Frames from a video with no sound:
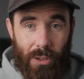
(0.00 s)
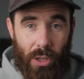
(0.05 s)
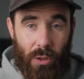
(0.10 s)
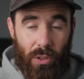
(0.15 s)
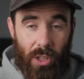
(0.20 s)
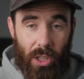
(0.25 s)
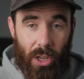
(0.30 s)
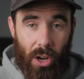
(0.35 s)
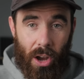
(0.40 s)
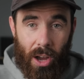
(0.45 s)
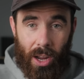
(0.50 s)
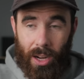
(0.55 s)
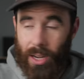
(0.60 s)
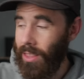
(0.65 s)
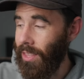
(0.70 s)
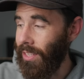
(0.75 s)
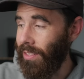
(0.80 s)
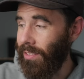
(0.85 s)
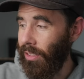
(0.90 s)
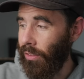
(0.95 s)
used it on
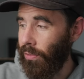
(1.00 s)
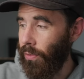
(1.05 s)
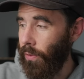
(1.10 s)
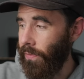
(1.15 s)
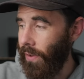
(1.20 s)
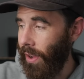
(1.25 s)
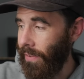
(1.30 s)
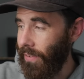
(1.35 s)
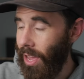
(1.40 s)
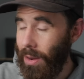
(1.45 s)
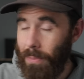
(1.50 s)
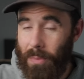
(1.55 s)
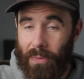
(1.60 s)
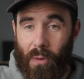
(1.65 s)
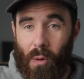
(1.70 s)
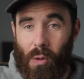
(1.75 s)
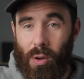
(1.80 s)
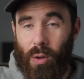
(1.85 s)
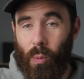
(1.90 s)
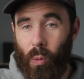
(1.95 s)
the 645N
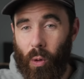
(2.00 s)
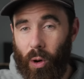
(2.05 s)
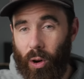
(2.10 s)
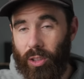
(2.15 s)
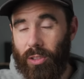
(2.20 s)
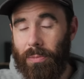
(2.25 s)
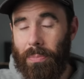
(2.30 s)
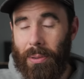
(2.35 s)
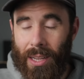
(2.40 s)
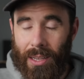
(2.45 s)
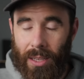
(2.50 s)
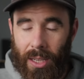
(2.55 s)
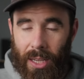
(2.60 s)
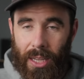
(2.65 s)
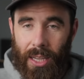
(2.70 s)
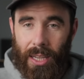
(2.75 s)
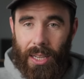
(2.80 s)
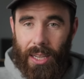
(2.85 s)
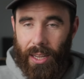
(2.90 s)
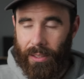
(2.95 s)
before and it works, but
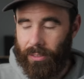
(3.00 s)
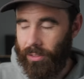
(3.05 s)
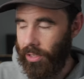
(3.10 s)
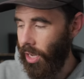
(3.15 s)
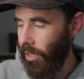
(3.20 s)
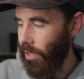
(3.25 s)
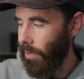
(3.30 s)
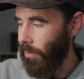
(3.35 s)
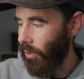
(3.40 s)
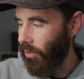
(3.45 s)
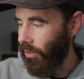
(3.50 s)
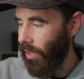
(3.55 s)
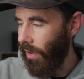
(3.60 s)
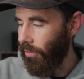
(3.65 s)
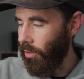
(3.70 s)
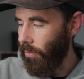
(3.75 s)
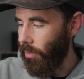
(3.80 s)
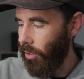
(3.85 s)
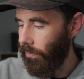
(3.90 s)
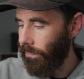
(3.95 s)
it's not the most
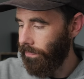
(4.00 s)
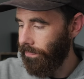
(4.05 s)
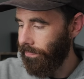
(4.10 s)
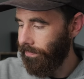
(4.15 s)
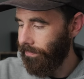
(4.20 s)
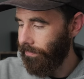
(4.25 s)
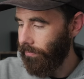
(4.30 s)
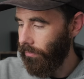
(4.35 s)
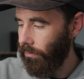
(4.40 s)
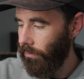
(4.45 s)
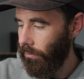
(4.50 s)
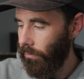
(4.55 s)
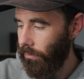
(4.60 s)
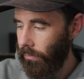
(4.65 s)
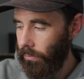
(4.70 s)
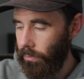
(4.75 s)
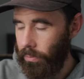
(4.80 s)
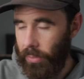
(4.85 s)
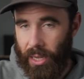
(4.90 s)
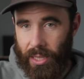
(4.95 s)
comfortable.
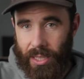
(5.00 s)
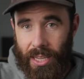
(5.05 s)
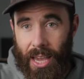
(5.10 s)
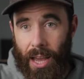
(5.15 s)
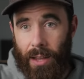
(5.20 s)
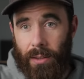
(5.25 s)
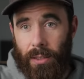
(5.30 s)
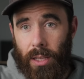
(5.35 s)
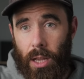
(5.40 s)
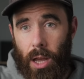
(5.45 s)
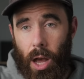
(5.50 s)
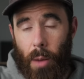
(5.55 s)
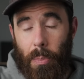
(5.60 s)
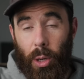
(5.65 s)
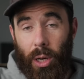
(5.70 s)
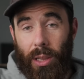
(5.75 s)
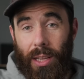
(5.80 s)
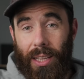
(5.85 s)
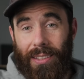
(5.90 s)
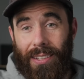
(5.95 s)
But yeah, I'll
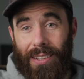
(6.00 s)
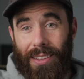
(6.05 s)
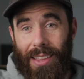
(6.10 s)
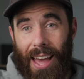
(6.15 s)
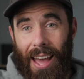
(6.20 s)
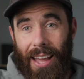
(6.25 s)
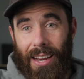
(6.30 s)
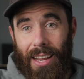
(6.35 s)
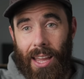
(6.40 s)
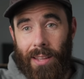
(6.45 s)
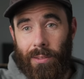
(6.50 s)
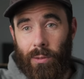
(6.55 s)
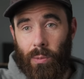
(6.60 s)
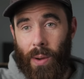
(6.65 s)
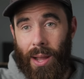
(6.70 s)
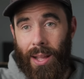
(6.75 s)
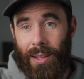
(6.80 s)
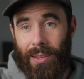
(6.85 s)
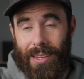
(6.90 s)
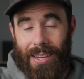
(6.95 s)
put a link to that as
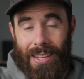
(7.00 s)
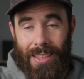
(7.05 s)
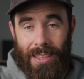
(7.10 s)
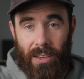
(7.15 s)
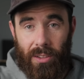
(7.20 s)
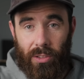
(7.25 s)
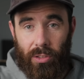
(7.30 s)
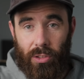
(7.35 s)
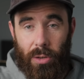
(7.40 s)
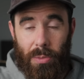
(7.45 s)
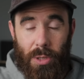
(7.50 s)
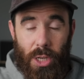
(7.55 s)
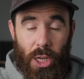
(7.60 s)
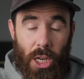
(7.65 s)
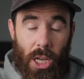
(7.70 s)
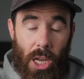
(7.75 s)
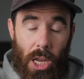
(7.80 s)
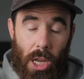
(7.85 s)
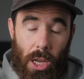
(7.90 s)
well in the description